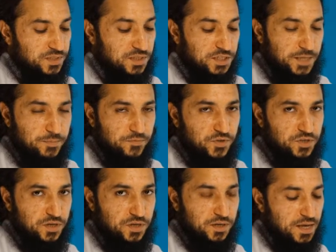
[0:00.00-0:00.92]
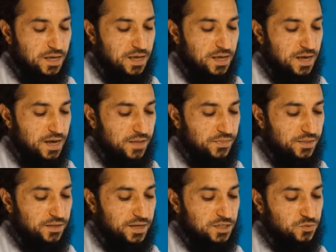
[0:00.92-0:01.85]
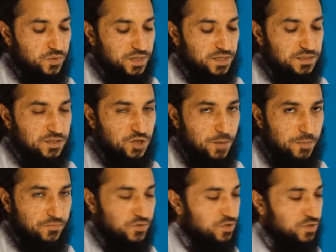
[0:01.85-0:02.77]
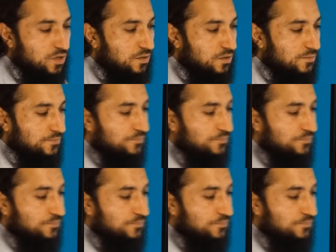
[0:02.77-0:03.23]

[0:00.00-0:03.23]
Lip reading: one is the tip of the tongue, and the next one is the top of the tongue,